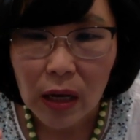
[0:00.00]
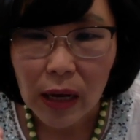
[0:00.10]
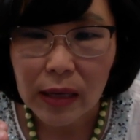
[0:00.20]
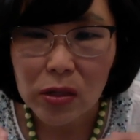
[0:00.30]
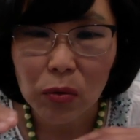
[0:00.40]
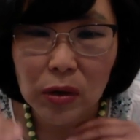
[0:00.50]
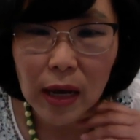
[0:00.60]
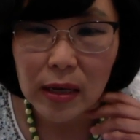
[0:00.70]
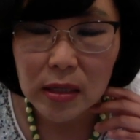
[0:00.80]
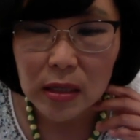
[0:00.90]
And so
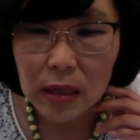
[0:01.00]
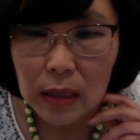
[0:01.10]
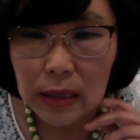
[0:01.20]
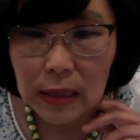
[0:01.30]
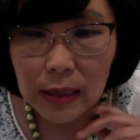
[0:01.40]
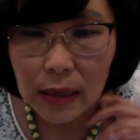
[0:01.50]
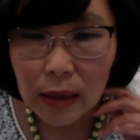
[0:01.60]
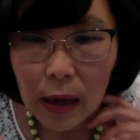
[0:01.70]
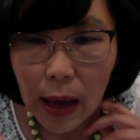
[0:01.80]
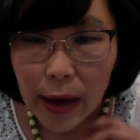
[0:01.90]
yes,
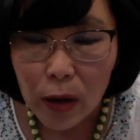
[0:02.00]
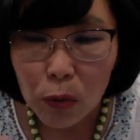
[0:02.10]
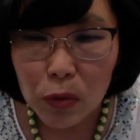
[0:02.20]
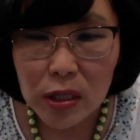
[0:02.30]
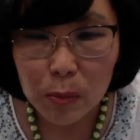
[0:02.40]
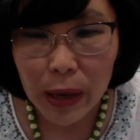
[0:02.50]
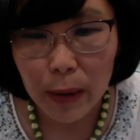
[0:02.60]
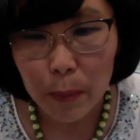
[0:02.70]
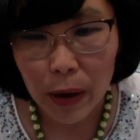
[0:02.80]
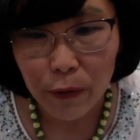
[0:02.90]
eating, I always make
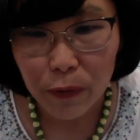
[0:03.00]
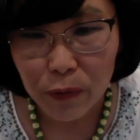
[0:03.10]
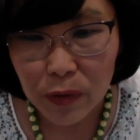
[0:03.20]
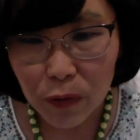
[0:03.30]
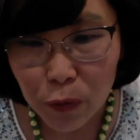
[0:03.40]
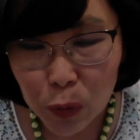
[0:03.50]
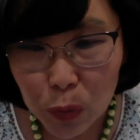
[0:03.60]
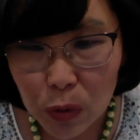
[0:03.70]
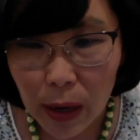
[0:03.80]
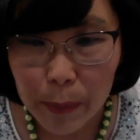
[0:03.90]
my
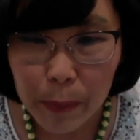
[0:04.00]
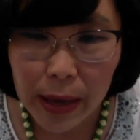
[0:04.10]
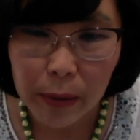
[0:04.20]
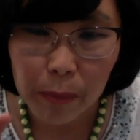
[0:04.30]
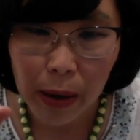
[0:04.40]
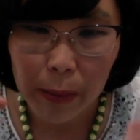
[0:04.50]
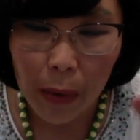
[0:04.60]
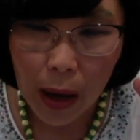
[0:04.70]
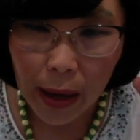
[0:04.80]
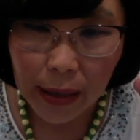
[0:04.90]
food, I make my
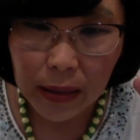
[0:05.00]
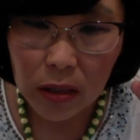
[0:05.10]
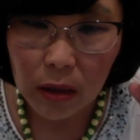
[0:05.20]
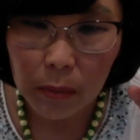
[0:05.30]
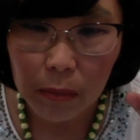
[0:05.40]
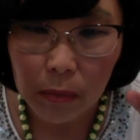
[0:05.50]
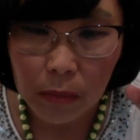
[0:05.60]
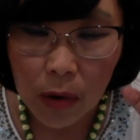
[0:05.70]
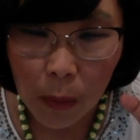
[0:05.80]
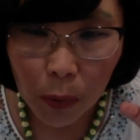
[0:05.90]
mind
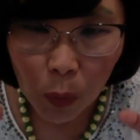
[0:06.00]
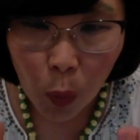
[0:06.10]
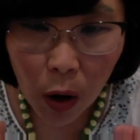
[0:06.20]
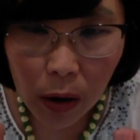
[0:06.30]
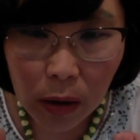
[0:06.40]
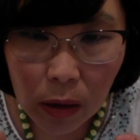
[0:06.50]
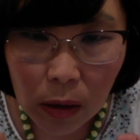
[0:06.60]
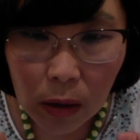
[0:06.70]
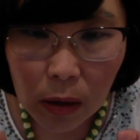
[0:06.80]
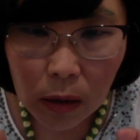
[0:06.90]
number one,
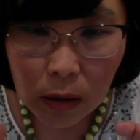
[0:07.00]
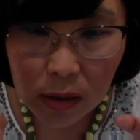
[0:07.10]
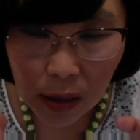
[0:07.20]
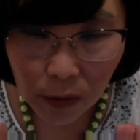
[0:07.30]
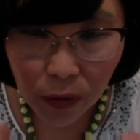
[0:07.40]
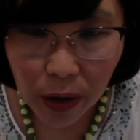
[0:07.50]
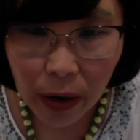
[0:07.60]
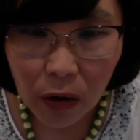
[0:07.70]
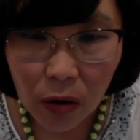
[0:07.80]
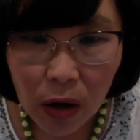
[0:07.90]

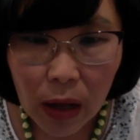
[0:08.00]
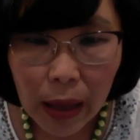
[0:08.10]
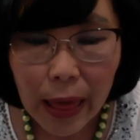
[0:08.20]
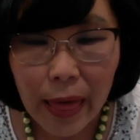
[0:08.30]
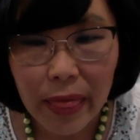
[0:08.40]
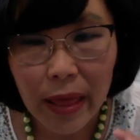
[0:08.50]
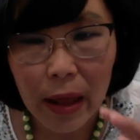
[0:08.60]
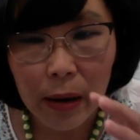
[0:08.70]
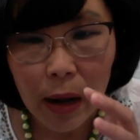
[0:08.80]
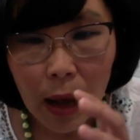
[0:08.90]
self-care, and
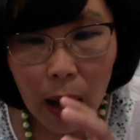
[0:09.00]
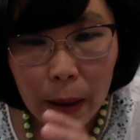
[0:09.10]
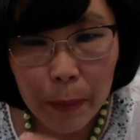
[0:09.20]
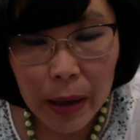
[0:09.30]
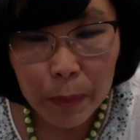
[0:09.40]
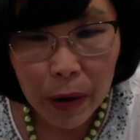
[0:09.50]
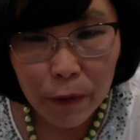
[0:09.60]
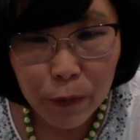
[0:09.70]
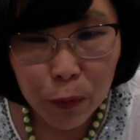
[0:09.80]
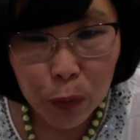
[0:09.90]
then I make my
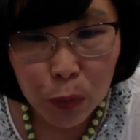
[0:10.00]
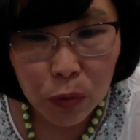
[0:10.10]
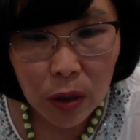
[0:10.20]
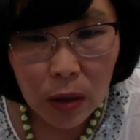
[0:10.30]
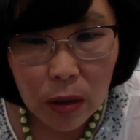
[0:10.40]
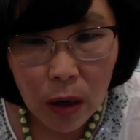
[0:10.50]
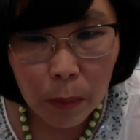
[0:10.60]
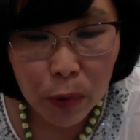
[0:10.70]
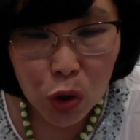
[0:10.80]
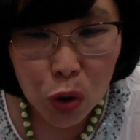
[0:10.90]
food
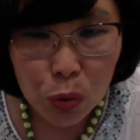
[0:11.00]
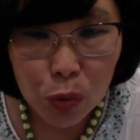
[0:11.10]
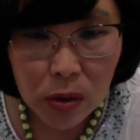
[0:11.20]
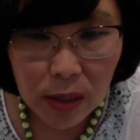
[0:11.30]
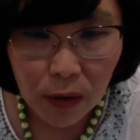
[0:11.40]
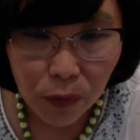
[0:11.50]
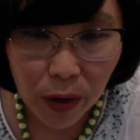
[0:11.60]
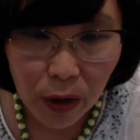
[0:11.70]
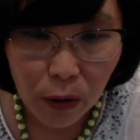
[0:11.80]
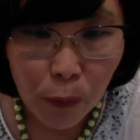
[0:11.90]
number two,
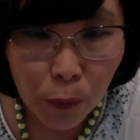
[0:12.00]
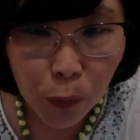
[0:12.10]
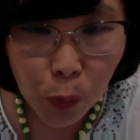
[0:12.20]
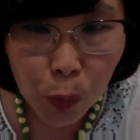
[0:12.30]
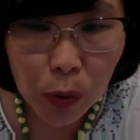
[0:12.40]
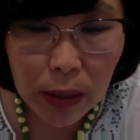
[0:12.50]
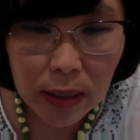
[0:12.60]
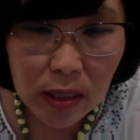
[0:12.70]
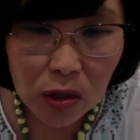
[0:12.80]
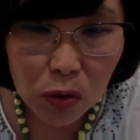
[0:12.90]
self-care. Food
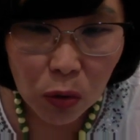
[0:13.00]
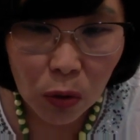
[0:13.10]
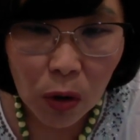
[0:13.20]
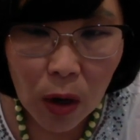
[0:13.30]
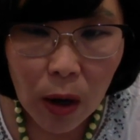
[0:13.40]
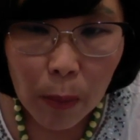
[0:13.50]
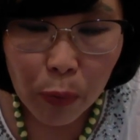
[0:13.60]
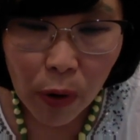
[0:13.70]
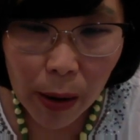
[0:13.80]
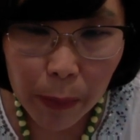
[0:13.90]
is your
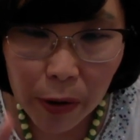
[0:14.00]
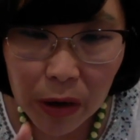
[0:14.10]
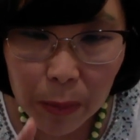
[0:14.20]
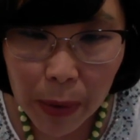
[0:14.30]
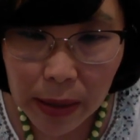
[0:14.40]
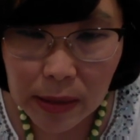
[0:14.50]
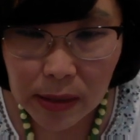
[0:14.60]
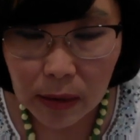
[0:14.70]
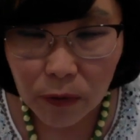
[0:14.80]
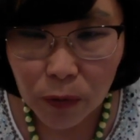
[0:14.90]
primary
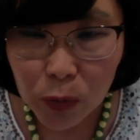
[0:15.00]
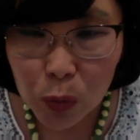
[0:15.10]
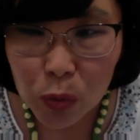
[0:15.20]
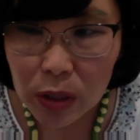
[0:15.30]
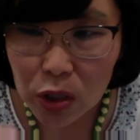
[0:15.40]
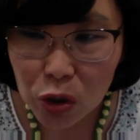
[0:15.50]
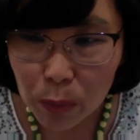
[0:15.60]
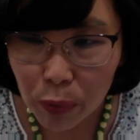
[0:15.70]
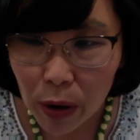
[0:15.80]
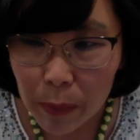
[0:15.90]
medicine. Food is your
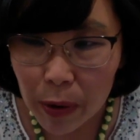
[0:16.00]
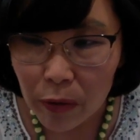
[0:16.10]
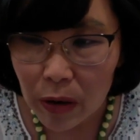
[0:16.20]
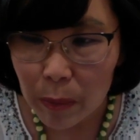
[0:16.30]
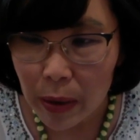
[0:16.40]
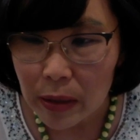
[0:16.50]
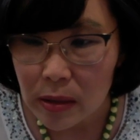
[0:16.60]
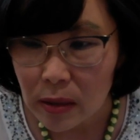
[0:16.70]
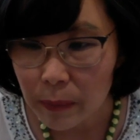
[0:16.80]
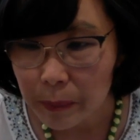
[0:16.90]
primary
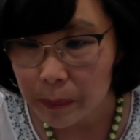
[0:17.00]
medicine.